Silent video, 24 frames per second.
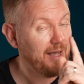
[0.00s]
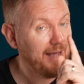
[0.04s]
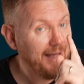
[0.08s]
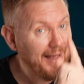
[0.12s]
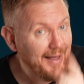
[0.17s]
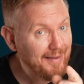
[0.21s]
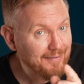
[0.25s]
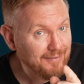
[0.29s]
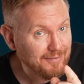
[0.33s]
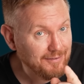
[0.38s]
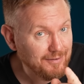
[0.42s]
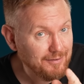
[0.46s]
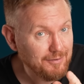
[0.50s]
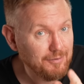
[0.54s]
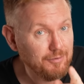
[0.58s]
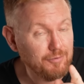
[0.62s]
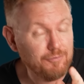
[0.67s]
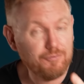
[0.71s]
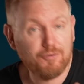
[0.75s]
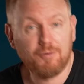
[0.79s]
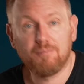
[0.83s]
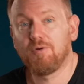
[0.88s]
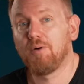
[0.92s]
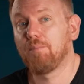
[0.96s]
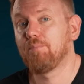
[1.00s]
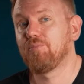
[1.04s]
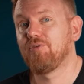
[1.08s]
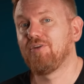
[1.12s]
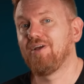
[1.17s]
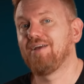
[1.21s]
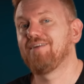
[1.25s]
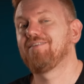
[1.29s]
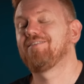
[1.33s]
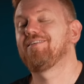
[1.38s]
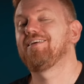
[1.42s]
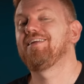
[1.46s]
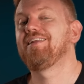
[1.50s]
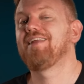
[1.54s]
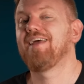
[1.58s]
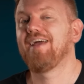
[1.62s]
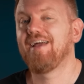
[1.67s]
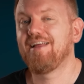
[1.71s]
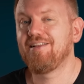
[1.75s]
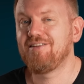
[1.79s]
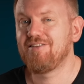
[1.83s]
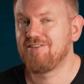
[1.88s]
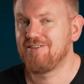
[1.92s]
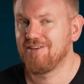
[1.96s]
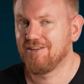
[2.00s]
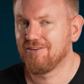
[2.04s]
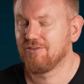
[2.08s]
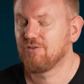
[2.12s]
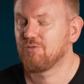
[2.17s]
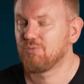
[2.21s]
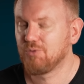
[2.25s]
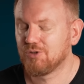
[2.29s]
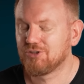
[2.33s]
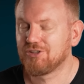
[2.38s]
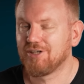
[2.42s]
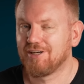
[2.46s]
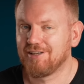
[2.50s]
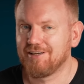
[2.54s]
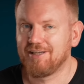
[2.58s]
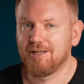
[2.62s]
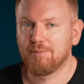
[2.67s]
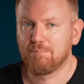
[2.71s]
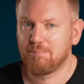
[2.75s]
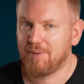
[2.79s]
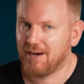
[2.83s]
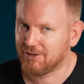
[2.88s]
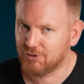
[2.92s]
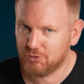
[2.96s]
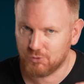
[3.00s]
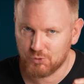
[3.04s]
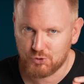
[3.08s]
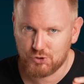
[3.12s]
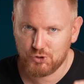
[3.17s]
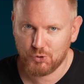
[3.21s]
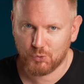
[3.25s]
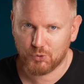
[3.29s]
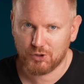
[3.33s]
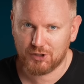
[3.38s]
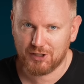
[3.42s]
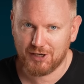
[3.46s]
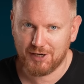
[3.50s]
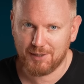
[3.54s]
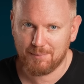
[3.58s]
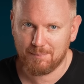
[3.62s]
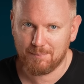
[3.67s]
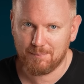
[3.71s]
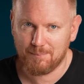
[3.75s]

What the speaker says: and from updates in engines, which I'll get back to shortly.